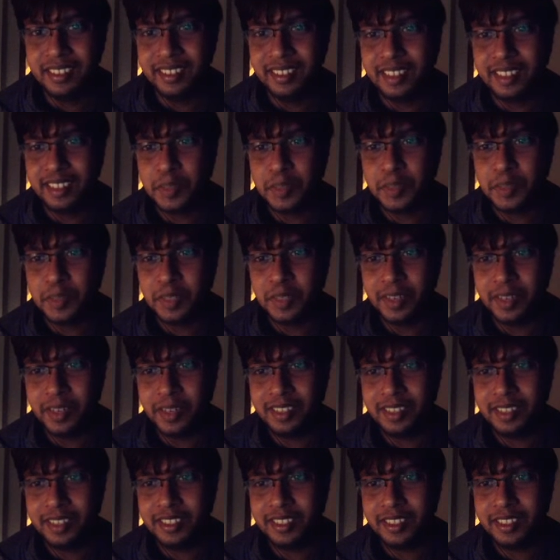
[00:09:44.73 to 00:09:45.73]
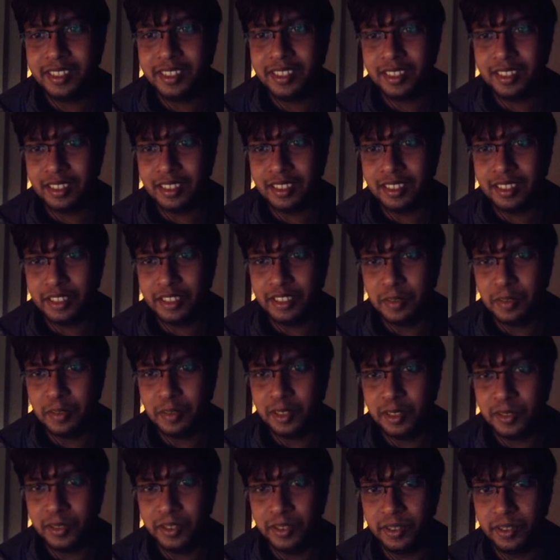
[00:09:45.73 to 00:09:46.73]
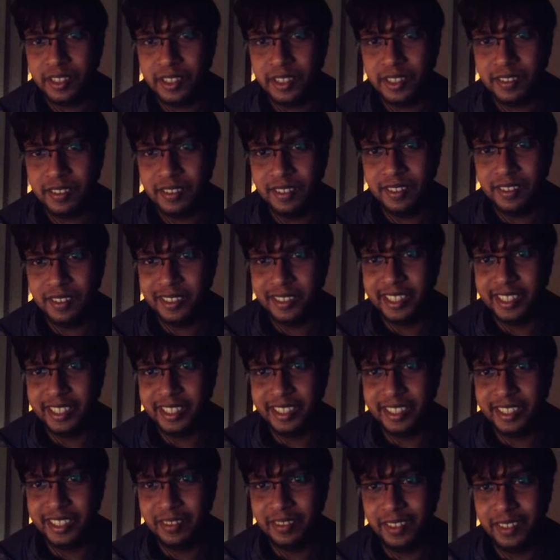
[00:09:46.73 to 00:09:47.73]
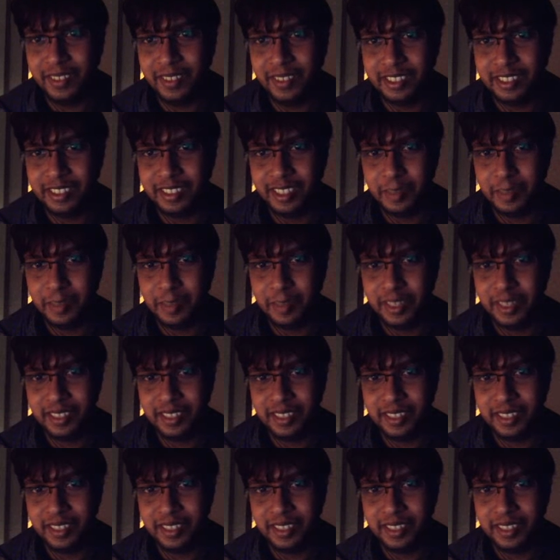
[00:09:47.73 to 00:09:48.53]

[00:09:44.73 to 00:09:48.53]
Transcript: It's been a while since I last drew my sword. And you see here fastening the belt.